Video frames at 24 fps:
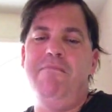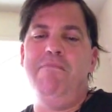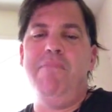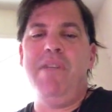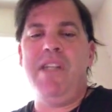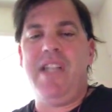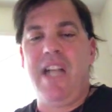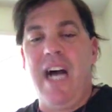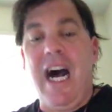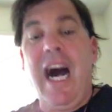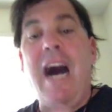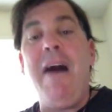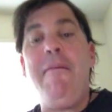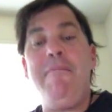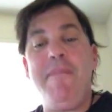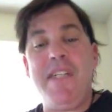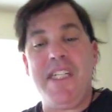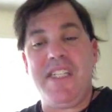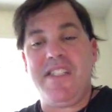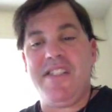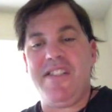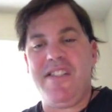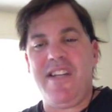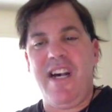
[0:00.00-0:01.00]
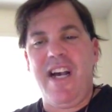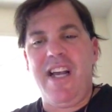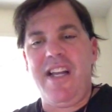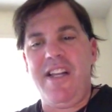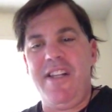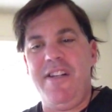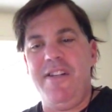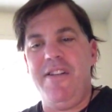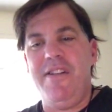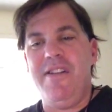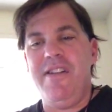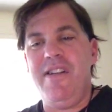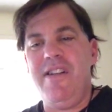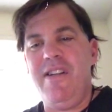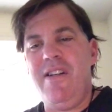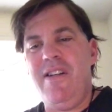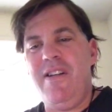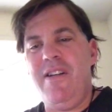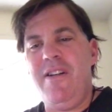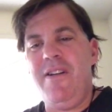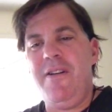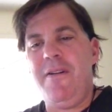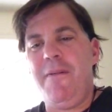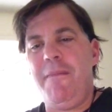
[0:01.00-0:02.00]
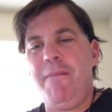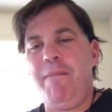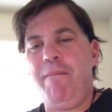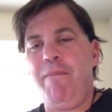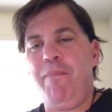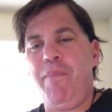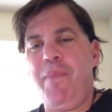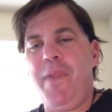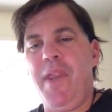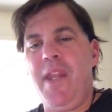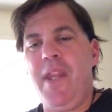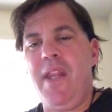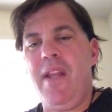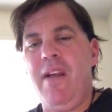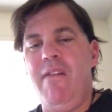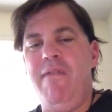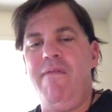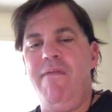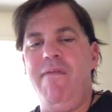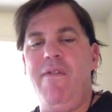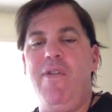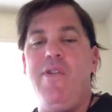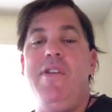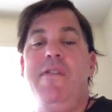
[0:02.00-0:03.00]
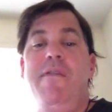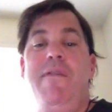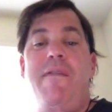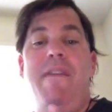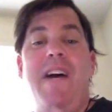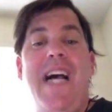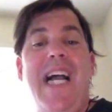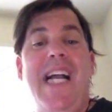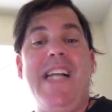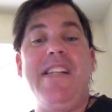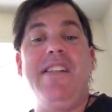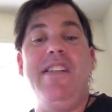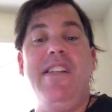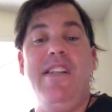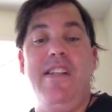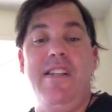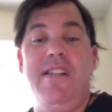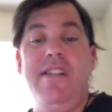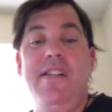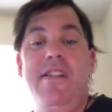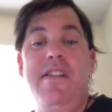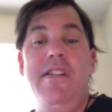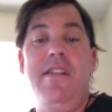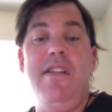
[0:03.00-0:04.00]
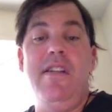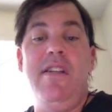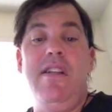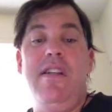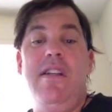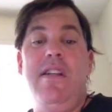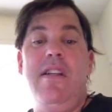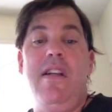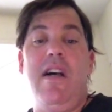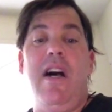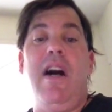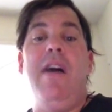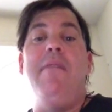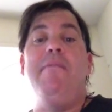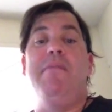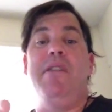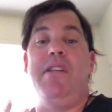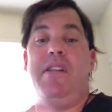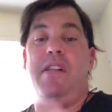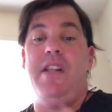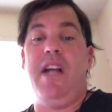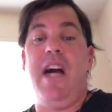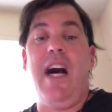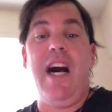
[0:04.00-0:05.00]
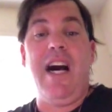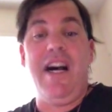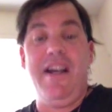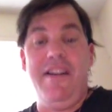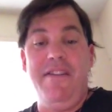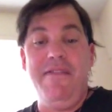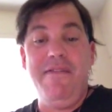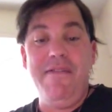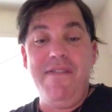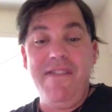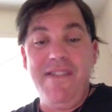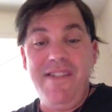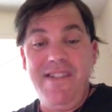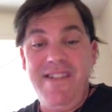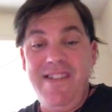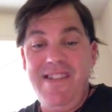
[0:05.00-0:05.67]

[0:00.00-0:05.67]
But I'm excited for the fact that I'm alive.